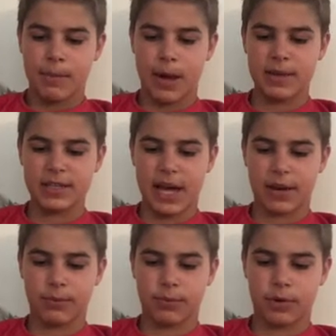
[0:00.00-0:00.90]
Mom and
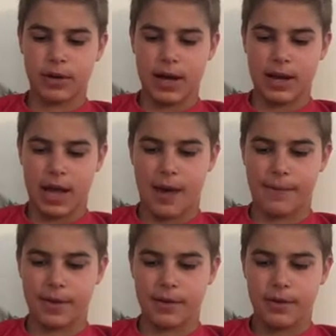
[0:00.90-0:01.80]
Dad were not
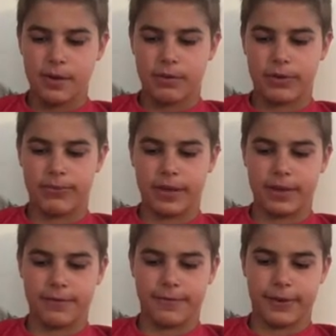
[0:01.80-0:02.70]
happy with
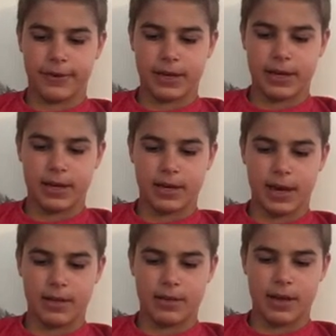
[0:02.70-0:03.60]
me for getting
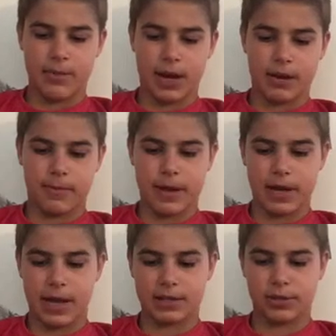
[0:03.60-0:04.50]
them out of
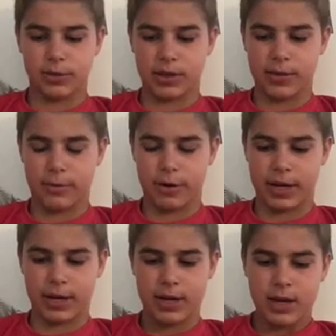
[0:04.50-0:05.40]
bed at 2 in the
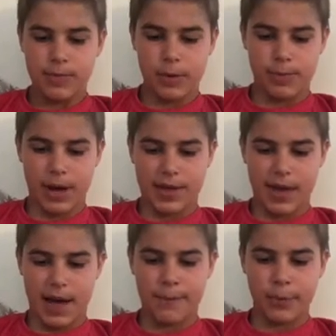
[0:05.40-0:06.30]
morning, but by
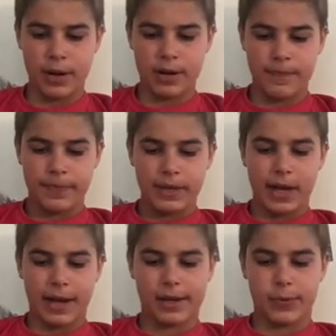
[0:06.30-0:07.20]
that point,
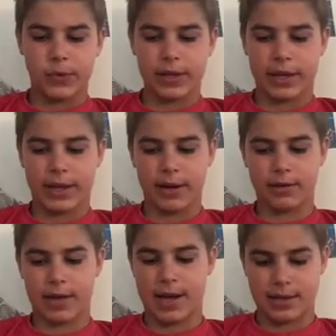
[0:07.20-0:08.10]
I could really
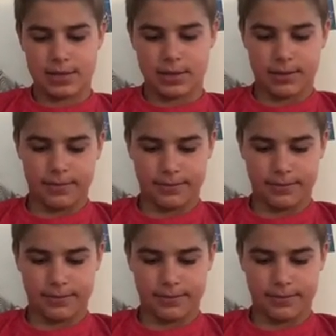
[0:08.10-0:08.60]
care less.